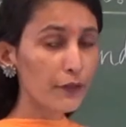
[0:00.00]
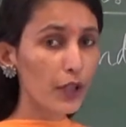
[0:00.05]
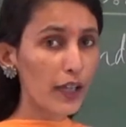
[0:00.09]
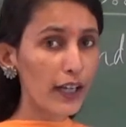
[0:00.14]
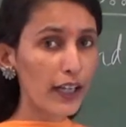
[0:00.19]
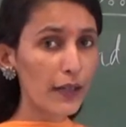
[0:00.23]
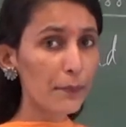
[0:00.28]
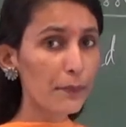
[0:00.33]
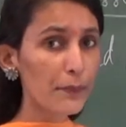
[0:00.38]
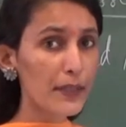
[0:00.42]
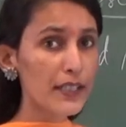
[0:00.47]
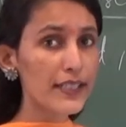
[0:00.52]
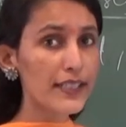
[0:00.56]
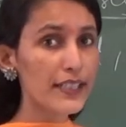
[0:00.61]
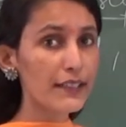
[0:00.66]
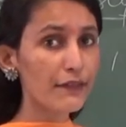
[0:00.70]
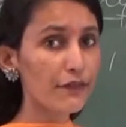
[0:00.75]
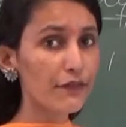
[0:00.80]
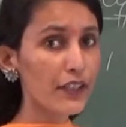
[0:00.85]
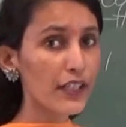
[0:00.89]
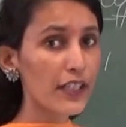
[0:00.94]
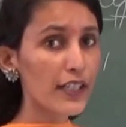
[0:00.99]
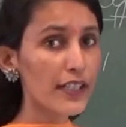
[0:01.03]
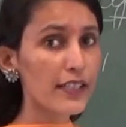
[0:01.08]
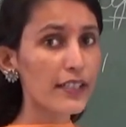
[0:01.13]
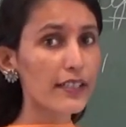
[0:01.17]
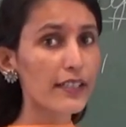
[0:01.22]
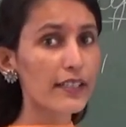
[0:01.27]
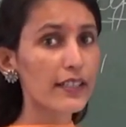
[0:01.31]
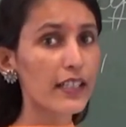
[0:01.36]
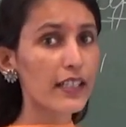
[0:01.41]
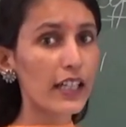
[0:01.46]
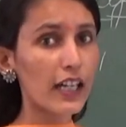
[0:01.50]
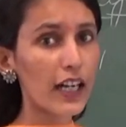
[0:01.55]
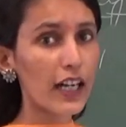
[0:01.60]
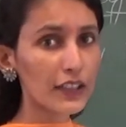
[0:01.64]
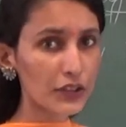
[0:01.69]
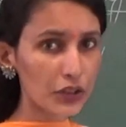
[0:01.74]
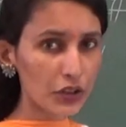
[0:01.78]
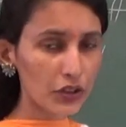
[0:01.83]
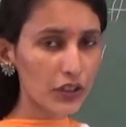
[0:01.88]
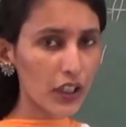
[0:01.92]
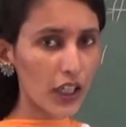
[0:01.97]
help me defeat
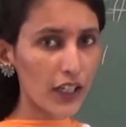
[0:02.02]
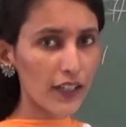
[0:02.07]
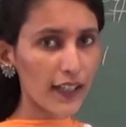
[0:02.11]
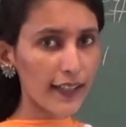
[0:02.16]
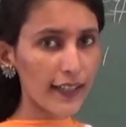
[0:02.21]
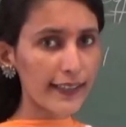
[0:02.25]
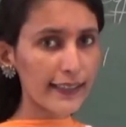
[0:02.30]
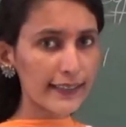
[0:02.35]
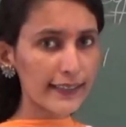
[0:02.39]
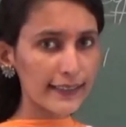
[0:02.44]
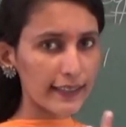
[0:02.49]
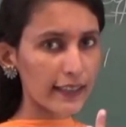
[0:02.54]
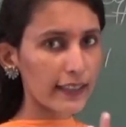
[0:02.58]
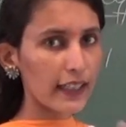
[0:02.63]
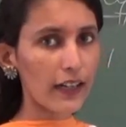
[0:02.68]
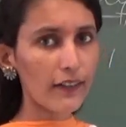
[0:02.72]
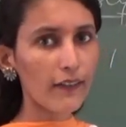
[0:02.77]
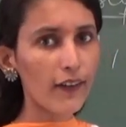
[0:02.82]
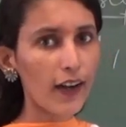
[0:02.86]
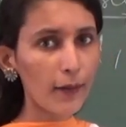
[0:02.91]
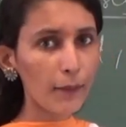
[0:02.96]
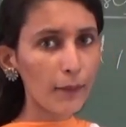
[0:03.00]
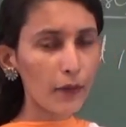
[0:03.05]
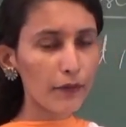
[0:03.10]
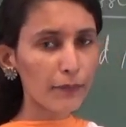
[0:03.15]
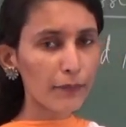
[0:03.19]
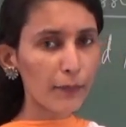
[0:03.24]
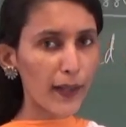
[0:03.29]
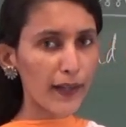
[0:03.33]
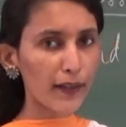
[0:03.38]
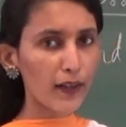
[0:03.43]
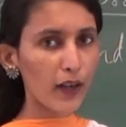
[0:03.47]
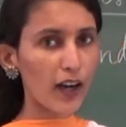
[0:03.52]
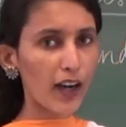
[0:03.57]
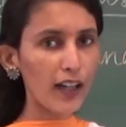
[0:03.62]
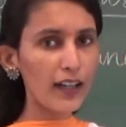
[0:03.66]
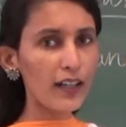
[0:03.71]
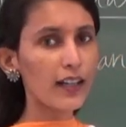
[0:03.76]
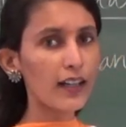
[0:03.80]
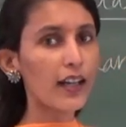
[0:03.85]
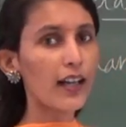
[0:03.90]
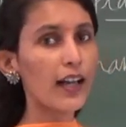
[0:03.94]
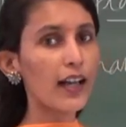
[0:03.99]
Siraj ud-Daula, that is the Nawab of Bengal,
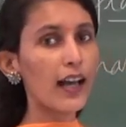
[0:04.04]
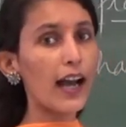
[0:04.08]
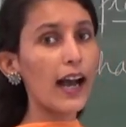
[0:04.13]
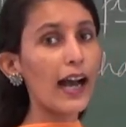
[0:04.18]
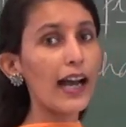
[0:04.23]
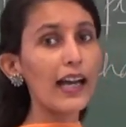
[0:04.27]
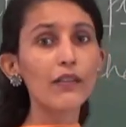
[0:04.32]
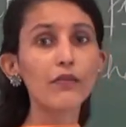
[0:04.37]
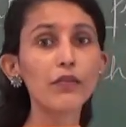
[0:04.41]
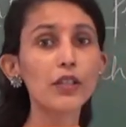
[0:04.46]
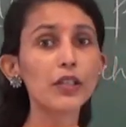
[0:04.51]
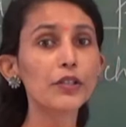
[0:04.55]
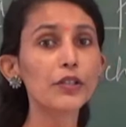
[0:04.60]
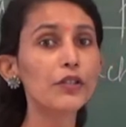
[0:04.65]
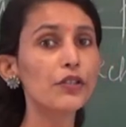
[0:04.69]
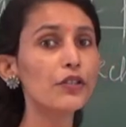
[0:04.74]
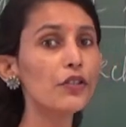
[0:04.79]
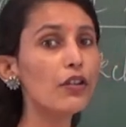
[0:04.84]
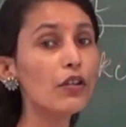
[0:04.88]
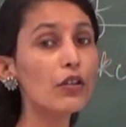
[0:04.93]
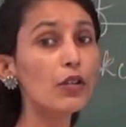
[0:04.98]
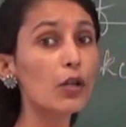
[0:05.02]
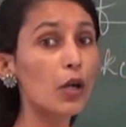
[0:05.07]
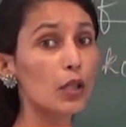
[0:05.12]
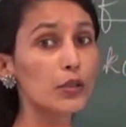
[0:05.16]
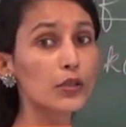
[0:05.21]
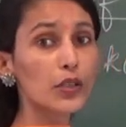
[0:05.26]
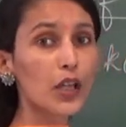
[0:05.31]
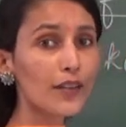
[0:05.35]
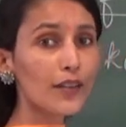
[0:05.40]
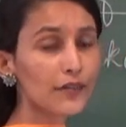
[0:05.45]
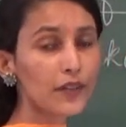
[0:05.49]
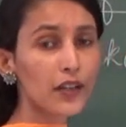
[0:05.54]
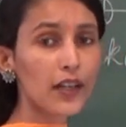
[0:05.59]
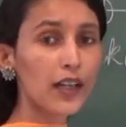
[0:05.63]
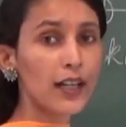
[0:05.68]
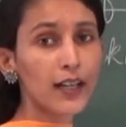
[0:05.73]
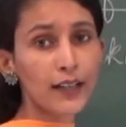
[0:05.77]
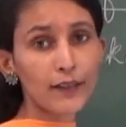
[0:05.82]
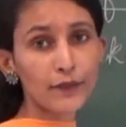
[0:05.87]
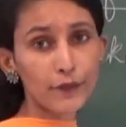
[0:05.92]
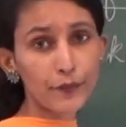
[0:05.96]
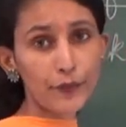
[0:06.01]
I will do you lot of
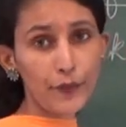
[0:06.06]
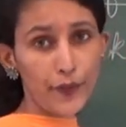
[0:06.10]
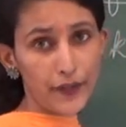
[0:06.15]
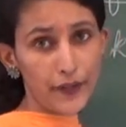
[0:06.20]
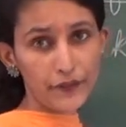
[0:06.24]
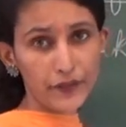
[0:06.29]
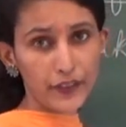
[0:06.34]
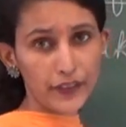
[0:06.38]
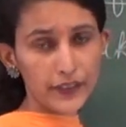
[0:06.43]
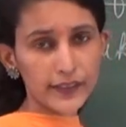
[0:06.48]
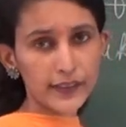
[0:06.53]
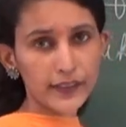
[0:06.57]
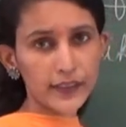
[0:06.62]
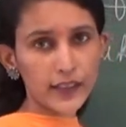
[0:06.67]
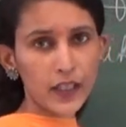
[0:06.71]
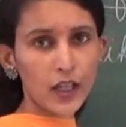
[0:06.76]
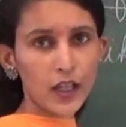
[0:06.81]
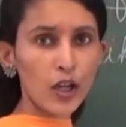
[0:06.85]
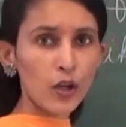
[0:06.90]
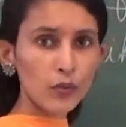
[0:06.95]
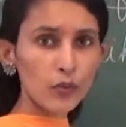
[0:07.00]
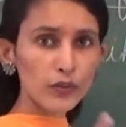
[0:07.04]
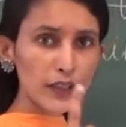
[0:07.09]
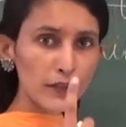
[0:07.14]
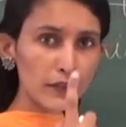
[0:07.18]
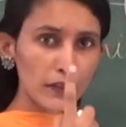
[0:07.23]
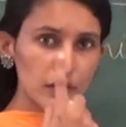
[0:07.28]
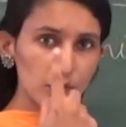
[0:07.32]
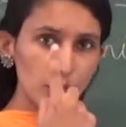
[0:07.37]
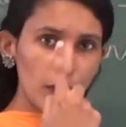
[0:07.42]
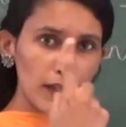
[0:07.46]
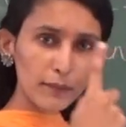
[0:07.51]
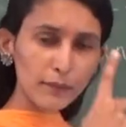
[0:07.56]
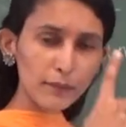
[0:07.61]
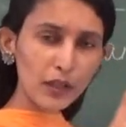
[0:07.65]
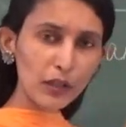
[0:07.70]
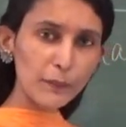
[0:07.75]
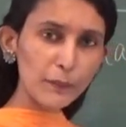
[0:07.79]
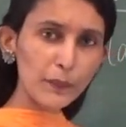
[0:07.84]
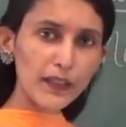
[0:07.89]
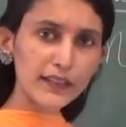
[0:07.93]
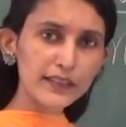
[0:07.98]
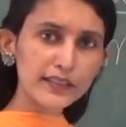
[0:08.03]
favors. There was one
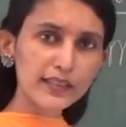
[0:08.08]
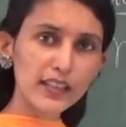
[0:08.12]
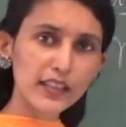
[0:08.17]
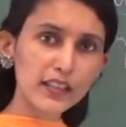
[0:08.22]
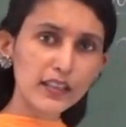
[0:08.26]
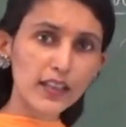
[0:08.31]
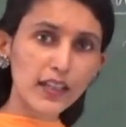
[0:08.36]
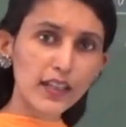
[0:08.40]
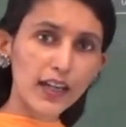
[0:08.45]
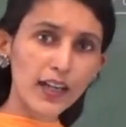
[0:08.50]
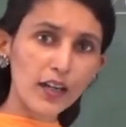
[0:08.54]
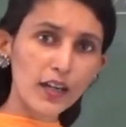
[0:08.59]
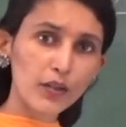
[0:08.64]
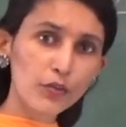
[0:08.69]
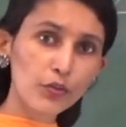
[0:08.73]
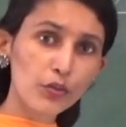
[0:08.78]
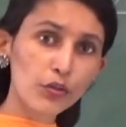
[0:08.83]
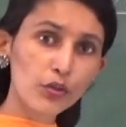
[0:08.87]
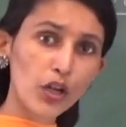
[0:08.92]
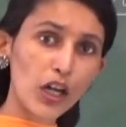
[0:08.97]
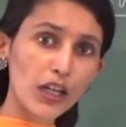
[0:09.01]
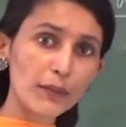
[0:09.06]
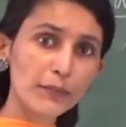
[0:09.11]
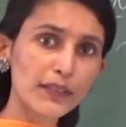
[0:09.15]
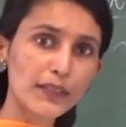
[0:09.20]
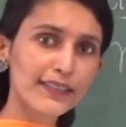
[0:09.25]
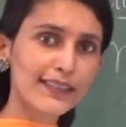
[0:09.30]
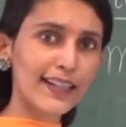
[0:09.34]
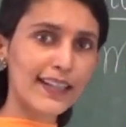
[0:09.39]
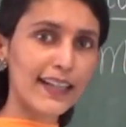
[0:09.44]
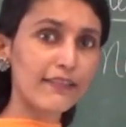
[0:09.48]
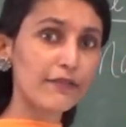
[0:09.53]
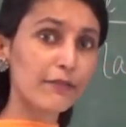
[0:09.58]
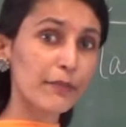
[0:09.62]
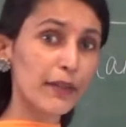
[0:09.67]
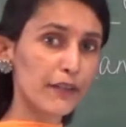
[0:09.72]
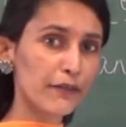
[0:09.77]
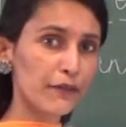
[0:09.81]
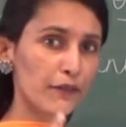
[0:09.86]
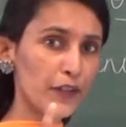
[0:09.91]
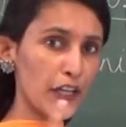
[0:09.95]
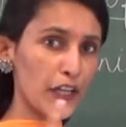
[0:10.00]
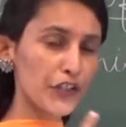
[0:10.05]
more person who Robert Clive
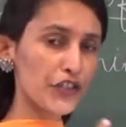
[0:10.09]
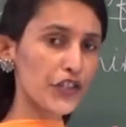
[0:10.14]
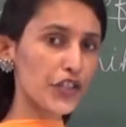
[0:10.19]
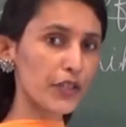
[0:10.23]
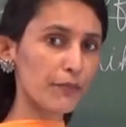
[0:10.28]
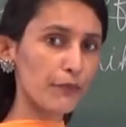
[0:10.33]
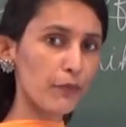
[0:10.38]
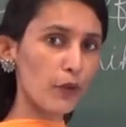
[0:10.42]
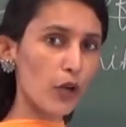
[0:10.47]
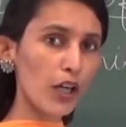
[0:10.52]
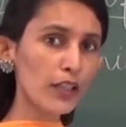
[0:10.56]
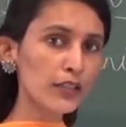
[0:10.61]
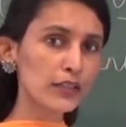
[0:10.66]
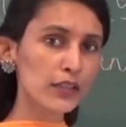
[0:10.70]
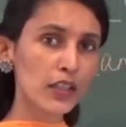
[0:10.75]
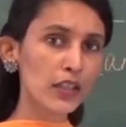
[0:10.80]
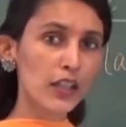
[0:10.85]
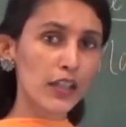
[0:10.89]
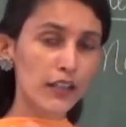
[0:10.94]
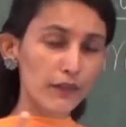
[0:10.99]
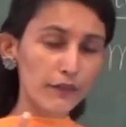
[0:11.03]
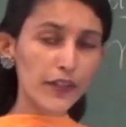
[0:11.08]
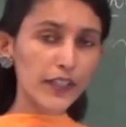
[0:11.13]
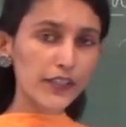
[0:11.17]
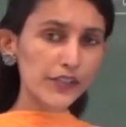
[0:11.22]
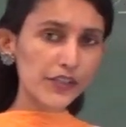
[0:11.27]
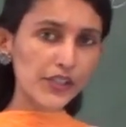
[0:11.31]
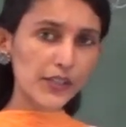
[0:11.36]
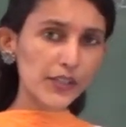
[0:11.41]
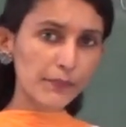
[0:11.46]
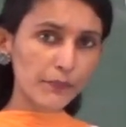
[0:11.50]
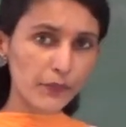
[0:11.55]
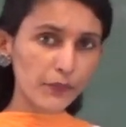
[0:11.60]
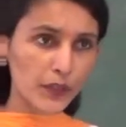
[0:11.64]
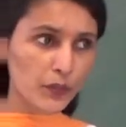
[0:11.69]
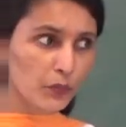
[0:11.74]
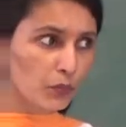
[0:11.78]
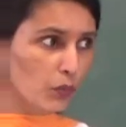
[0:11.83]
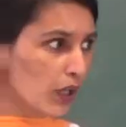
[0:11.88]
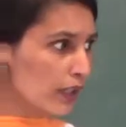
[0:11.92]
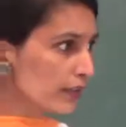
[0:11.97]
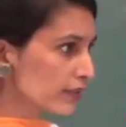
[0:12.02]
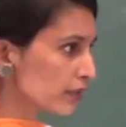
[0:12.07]
made friendship with
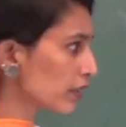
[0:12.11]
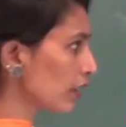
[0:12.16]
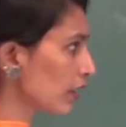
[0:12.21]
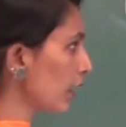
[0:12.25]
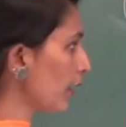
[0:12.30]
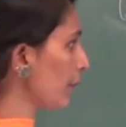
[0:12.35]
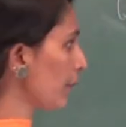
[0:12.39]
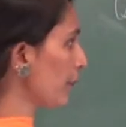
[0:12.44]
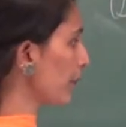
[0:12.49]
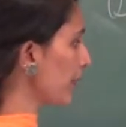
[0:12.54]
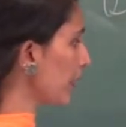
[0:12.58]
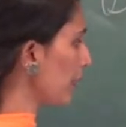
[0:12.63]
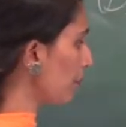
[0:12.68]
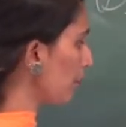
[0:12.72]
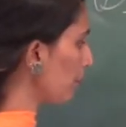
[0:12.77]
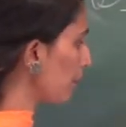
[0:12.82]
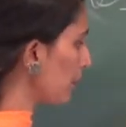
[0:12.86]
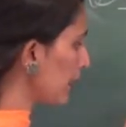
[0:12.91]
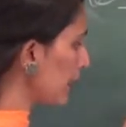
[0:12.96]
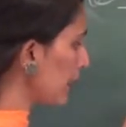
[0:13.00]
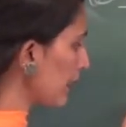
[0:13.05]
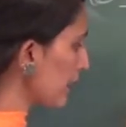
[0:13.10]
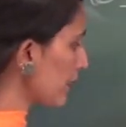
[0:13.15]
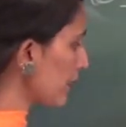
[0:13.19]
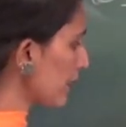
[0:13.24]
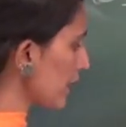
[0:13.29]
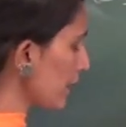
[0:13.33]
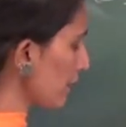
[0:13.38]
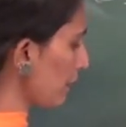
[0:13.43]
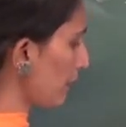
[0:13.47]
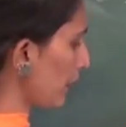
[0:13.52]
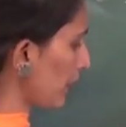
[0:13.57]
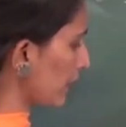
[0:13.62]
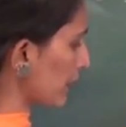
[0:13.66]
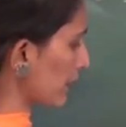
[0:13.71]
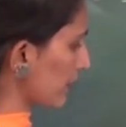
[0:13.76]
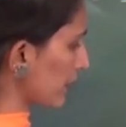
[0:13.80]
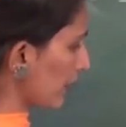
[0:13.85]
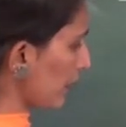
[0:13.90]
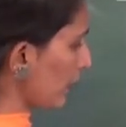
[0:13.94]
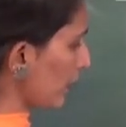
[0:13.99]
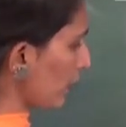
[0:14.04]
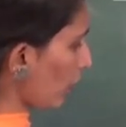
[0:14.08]
was the military
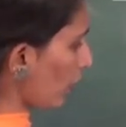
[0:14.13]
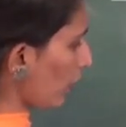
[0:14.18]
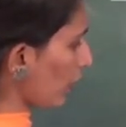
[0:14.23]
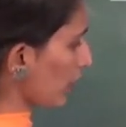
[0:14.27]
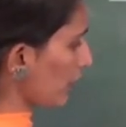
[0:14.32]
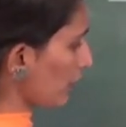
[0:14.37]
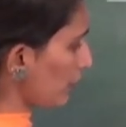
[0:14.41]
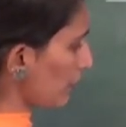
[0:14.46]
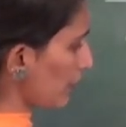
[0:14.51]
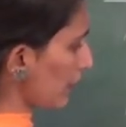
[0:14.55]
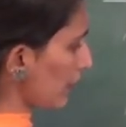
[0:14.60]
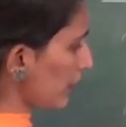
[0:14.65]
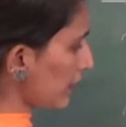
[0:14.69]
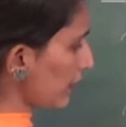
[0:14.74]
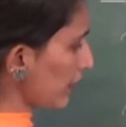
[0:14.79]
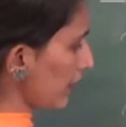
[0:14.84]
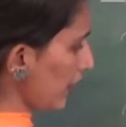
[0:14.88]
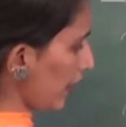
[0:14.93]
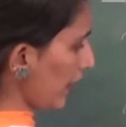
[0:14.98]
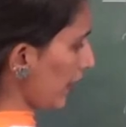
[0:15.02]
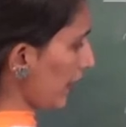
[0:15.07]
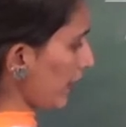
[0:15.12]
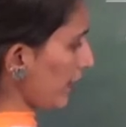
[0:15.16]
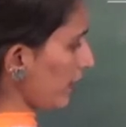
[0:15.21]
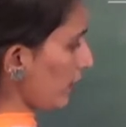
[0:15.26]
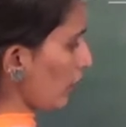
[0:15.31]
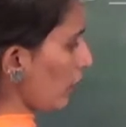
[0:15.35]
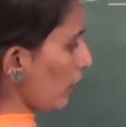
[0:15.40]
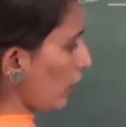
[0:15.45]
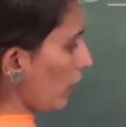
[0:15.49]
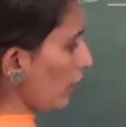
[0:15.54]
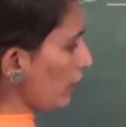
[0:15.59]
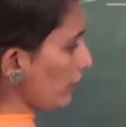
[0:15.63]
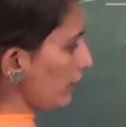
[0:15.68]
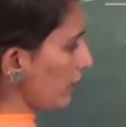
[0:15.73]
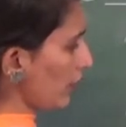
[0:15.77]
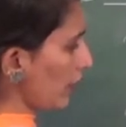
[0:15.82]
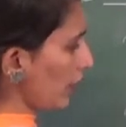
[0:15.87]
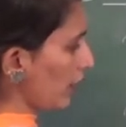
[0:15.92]
person or the military head of